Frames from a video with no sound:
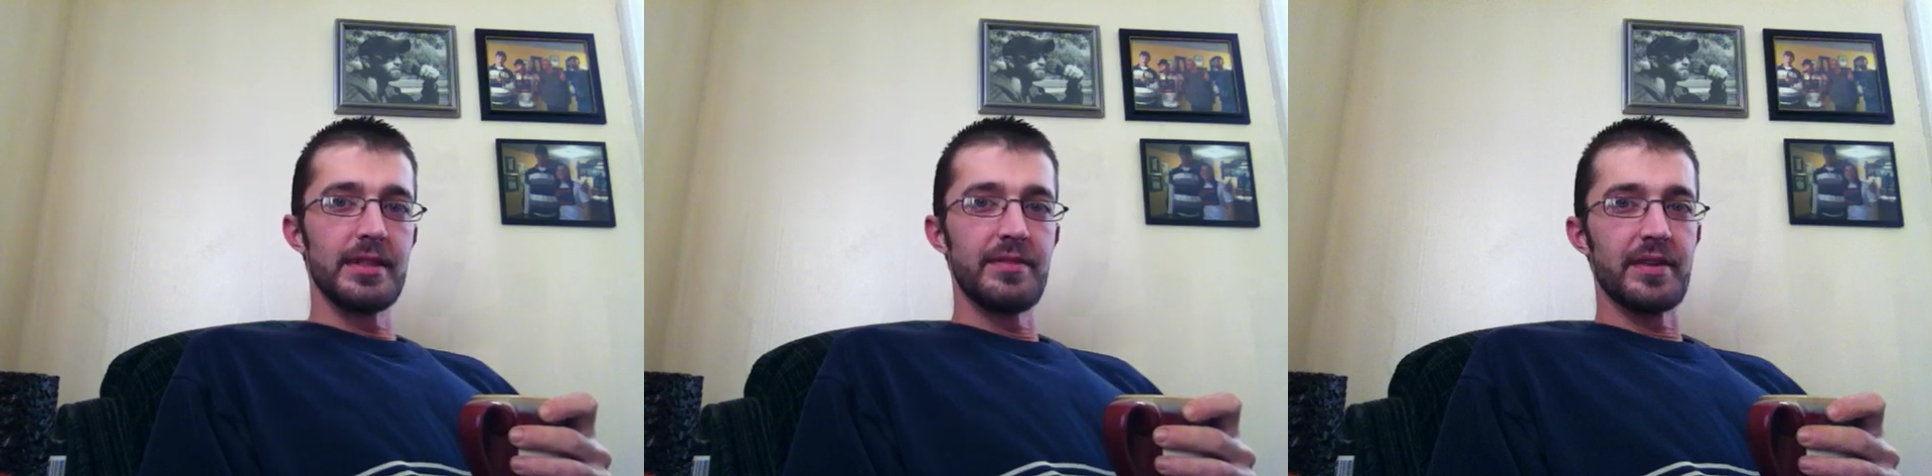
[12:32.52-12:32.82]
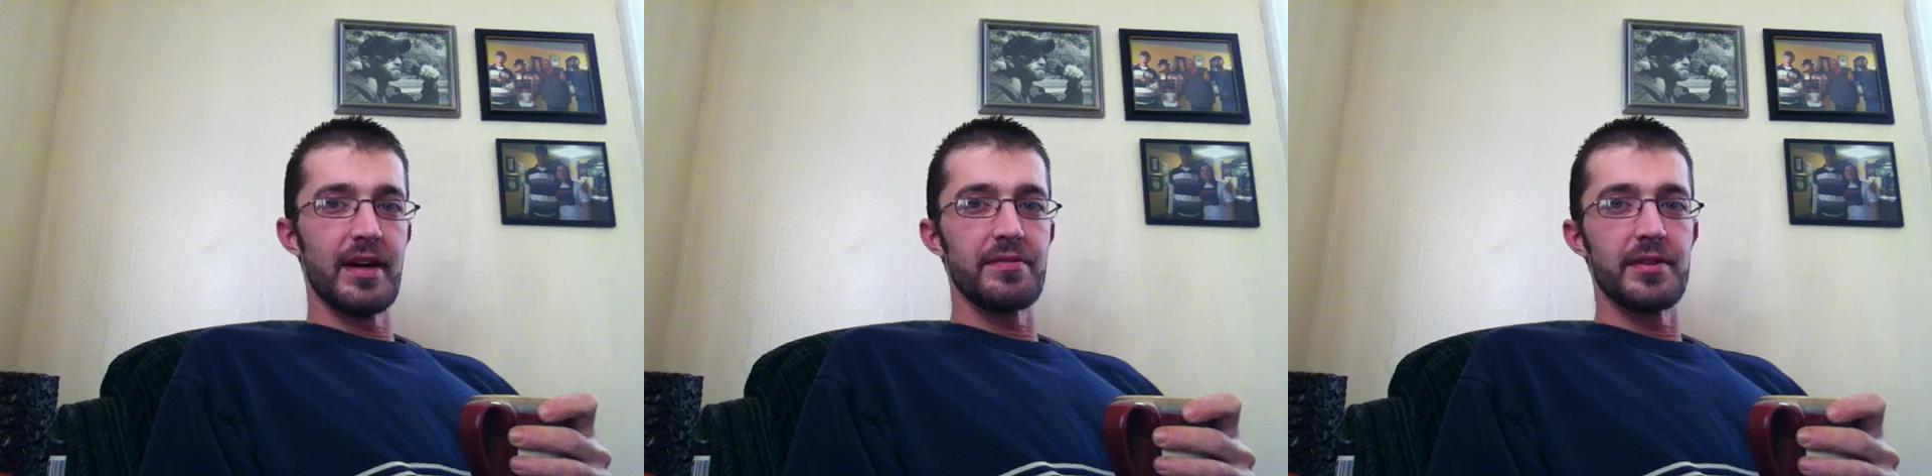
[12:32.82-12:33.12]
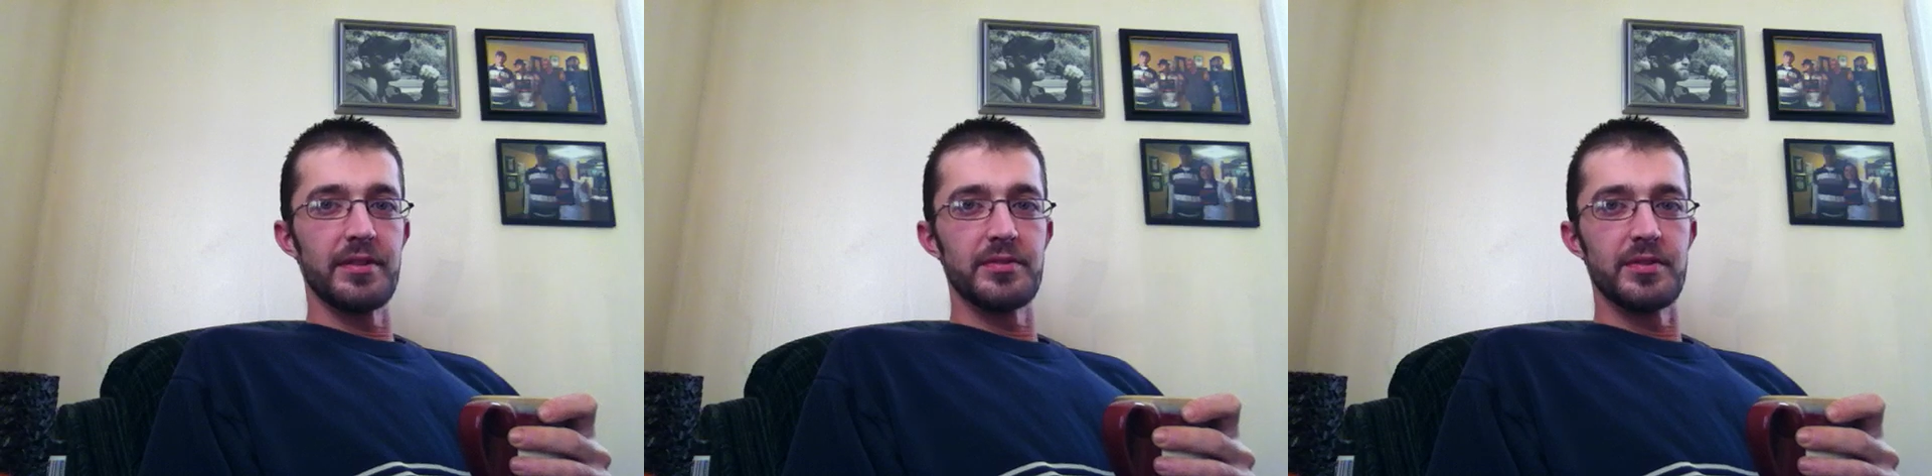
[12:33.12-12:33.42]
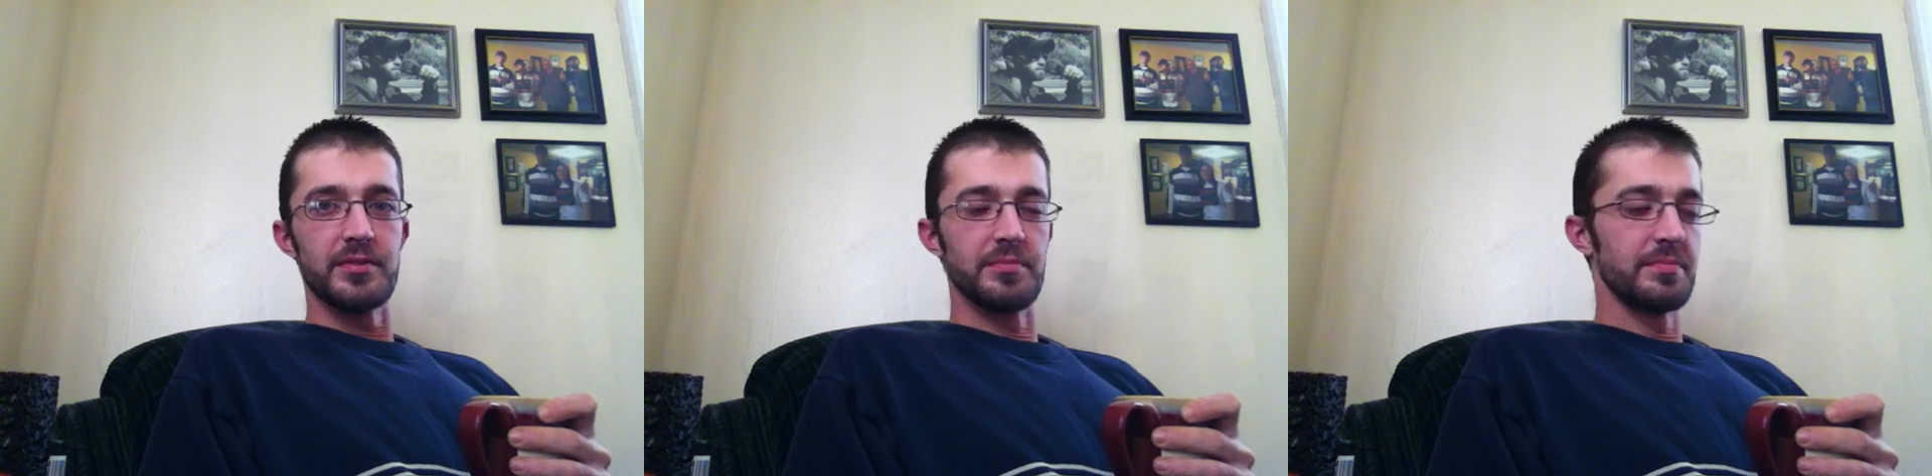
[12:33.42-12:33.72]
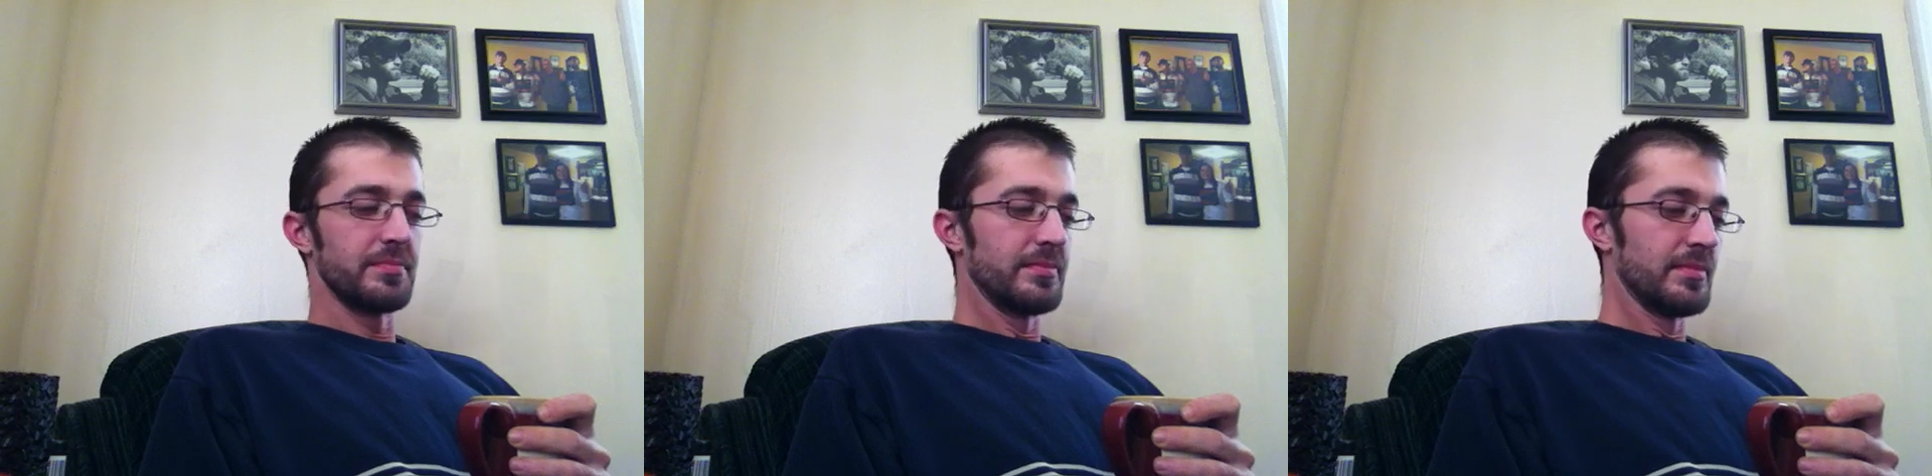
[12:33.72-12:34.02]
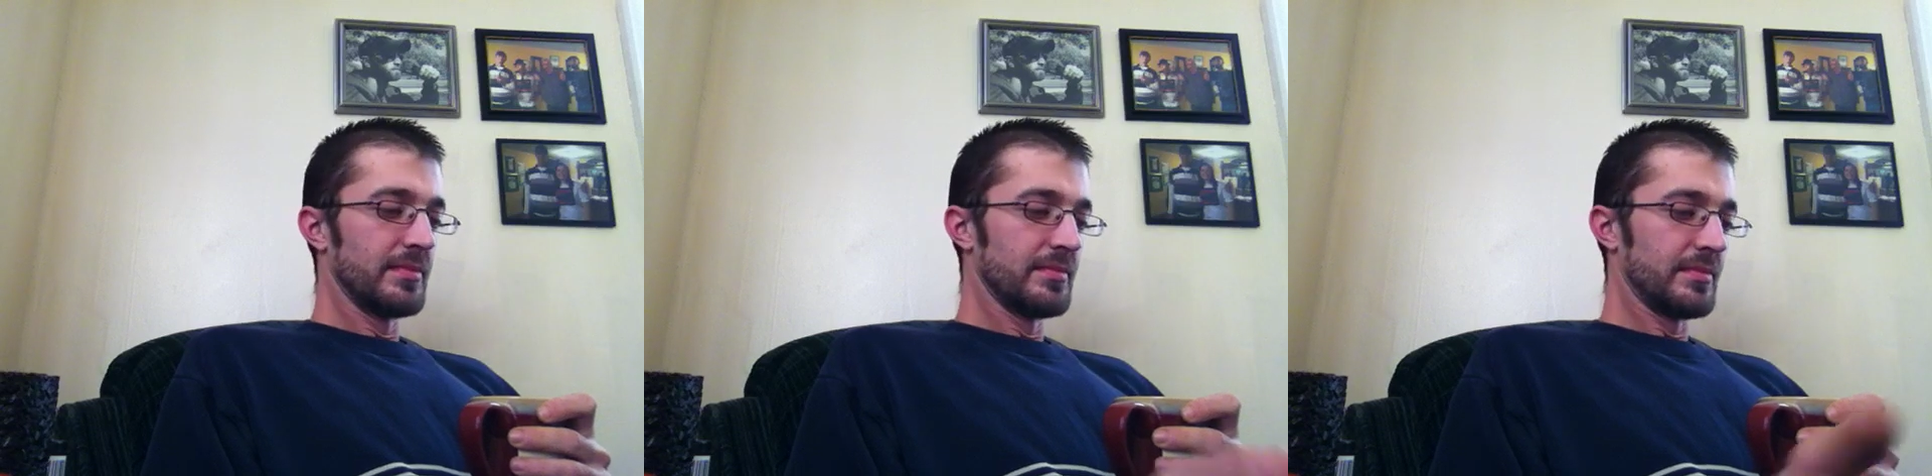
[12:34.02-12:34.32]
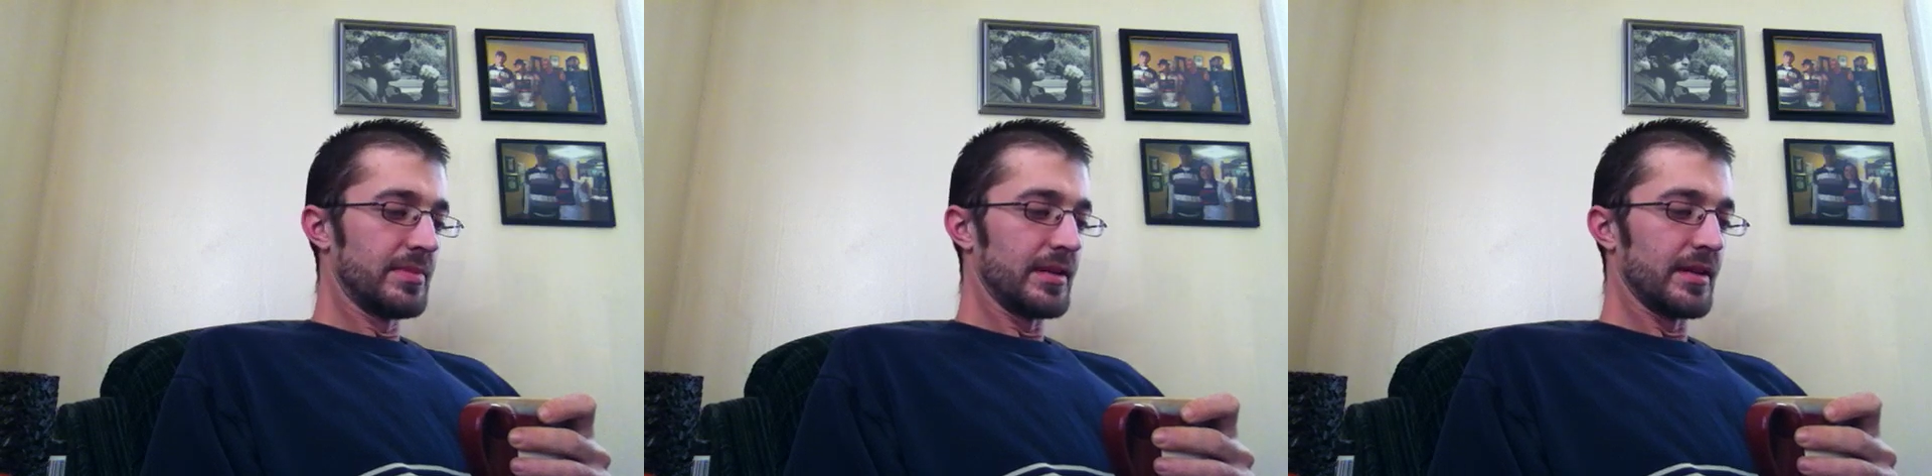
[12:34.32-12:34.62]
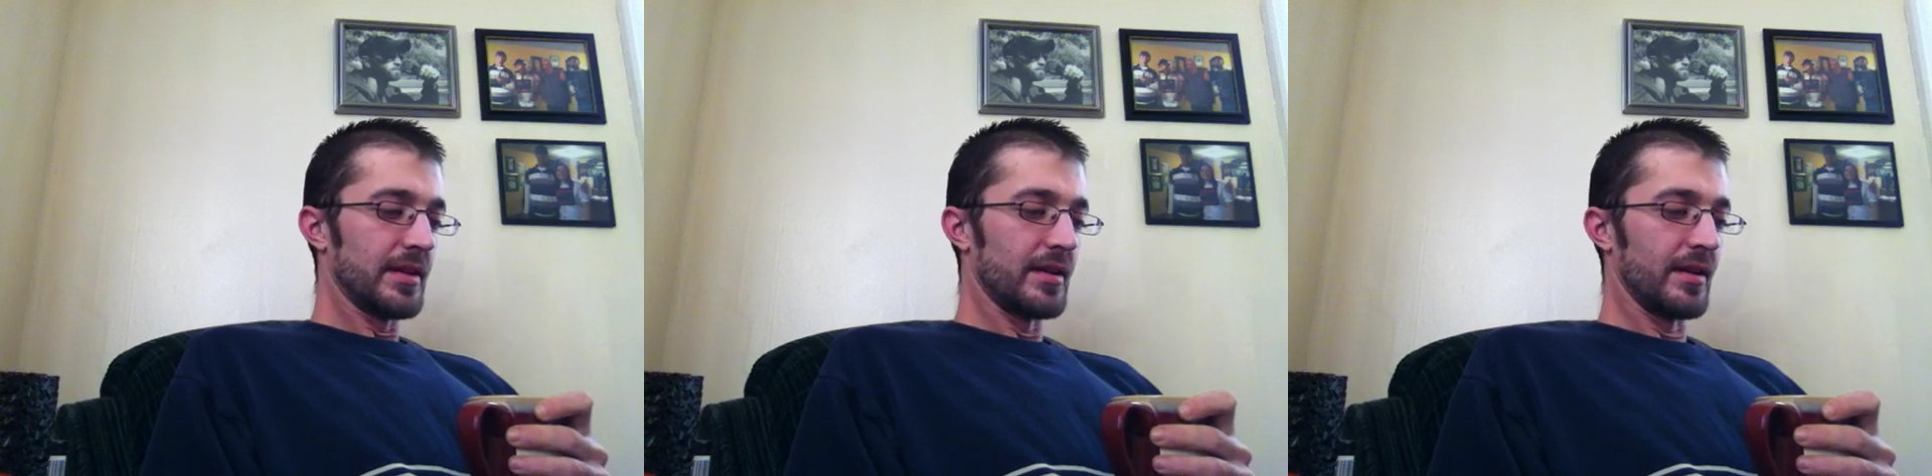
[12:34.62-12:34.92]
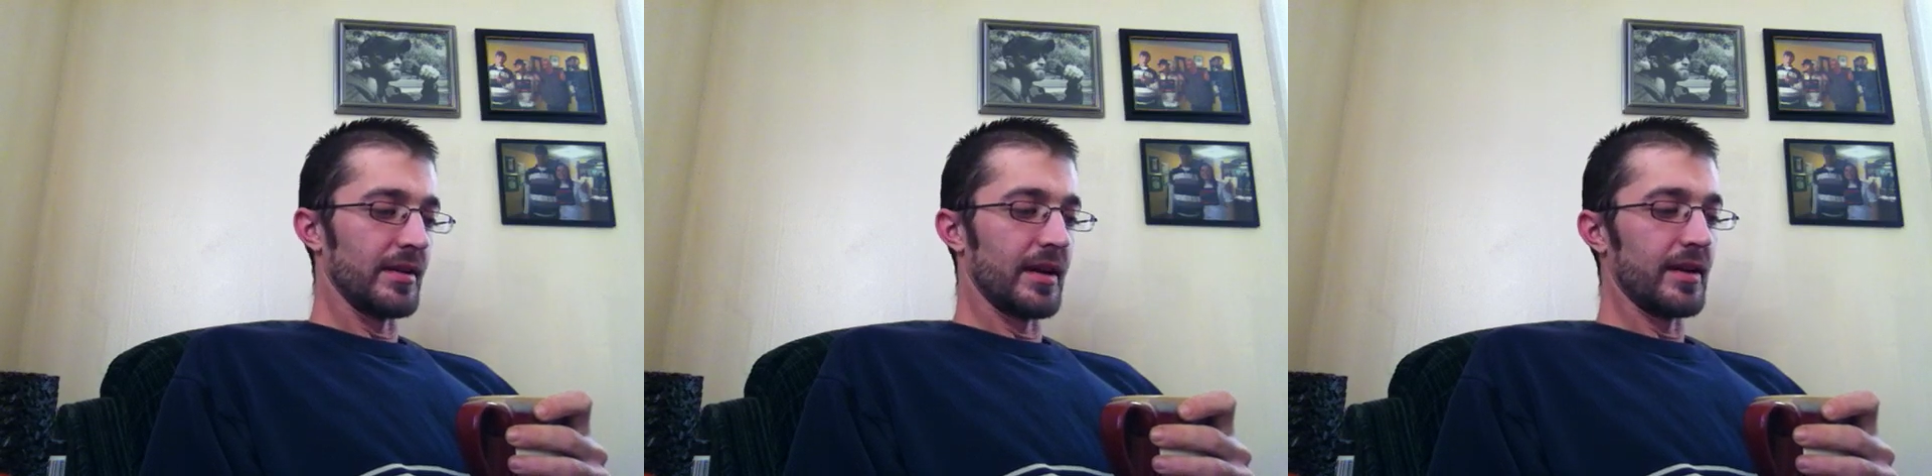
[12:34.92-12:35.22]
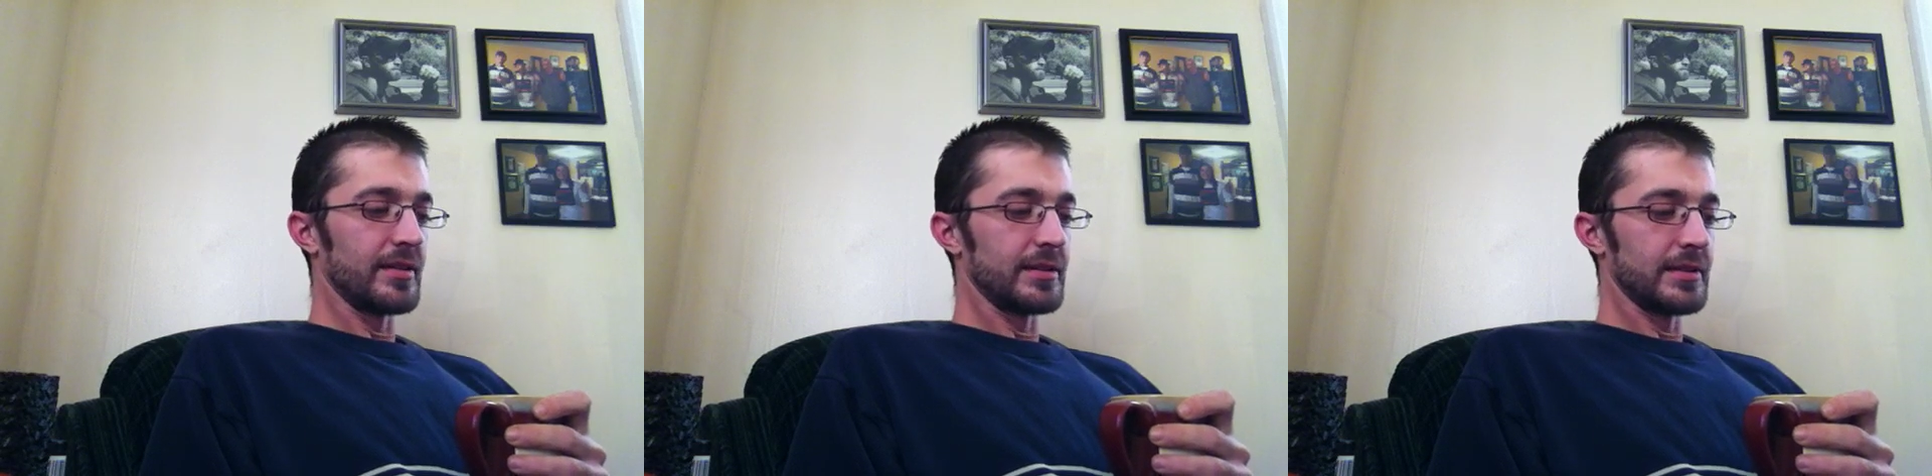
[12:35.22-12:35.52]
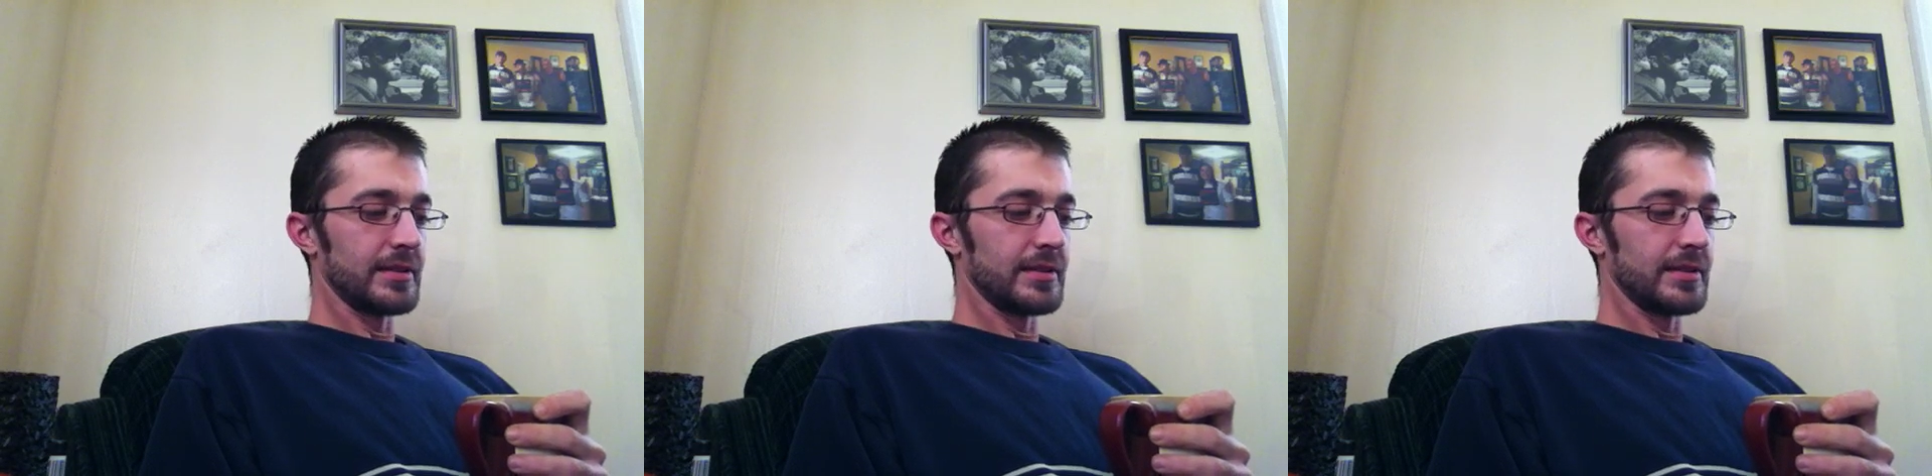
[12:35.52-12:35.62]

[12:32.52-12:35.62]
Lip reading: even after YouTube and all that.